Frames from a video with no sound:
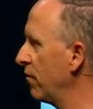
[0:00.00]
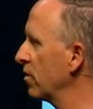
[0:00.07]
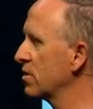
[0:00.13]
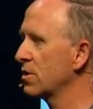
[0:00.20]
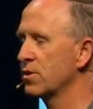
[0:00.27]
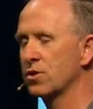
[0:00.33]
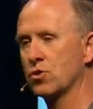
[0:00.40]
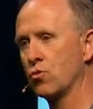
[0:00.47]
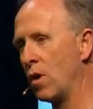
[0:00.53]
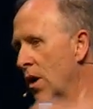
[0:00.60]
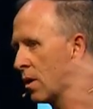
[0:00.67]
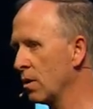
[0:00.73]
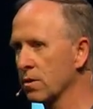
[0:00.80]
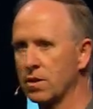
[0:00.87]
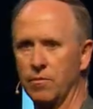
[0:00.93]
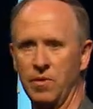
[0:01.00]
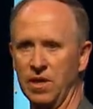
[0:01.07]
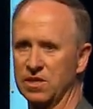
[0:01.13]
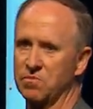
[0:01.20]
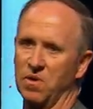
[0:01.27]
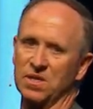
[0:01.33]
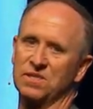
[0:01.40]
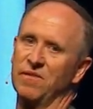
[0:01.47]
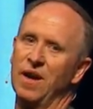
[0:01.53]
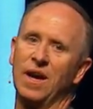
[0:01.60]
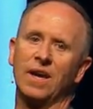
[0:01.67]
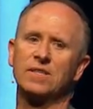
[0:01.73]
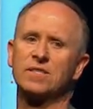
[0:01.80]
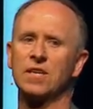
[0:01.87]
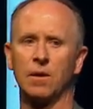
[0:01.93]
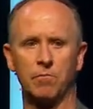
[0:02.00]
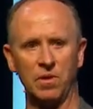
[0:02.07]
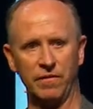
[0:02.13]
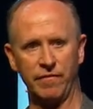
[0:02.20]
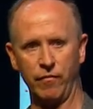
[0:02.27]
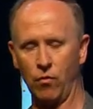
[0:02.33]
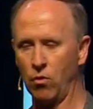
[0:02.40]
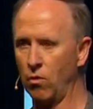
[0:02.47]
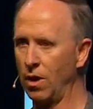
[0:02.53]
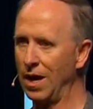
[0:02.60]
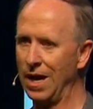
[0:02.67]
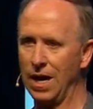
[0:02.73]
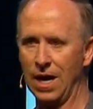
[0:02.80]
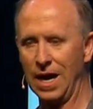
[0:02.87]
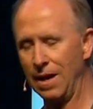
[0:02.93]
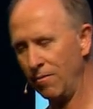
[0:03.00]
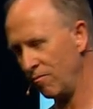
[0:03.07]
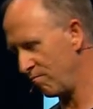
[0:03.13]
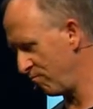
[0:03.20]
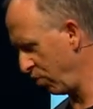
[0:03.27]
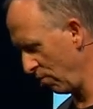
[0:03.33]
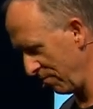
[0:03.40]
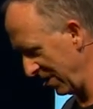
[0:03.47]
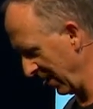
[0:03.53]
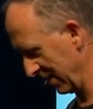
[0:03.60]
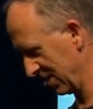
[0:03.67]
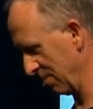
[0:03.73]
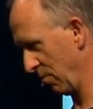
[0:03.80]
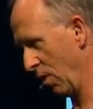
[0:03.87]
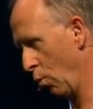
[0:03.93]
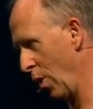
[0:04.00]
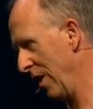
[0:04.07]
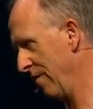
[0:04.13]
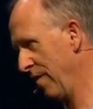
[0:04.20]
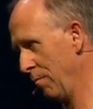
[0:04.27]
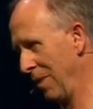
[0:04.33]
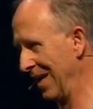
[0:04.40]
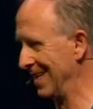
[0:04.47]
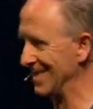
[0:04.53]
struggle to be expressive. I said before, I put me next to my wife, I'm like a